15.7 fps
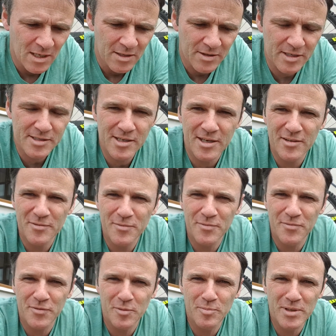Things kind of,
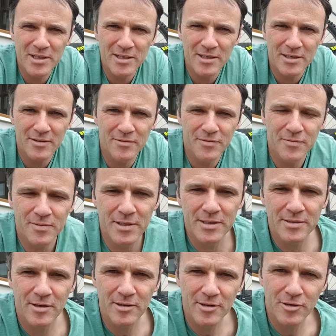for me, kind of like
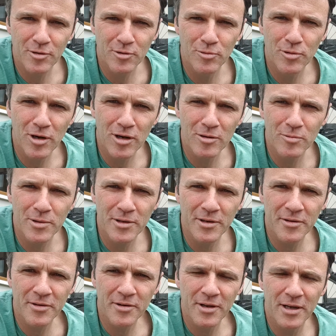started to go wrong with
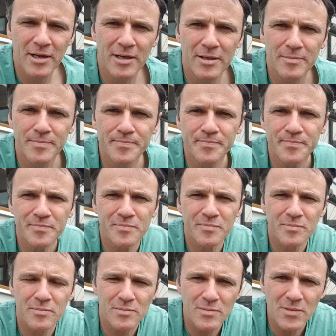it. You
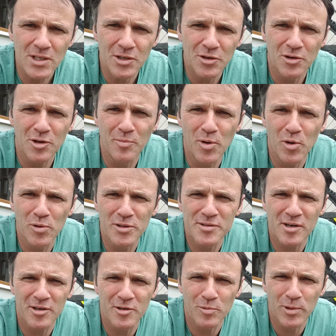know, components
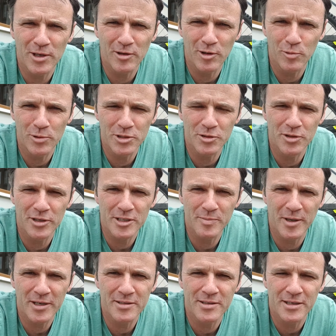start to wear out, which you'd
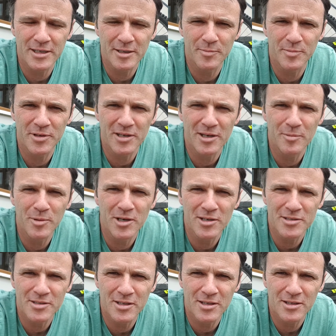expect, particularly
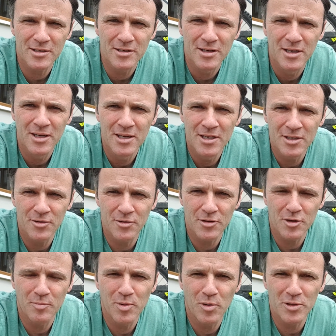because the
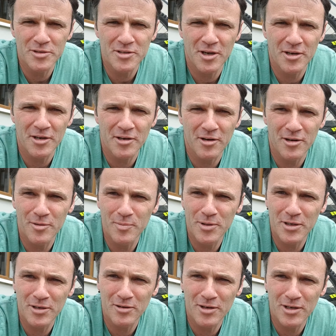components on it aren't
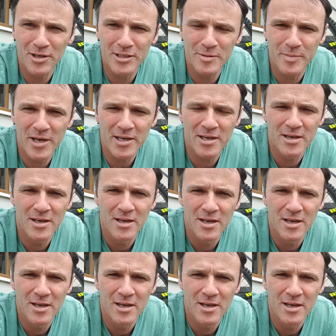particularly high spec.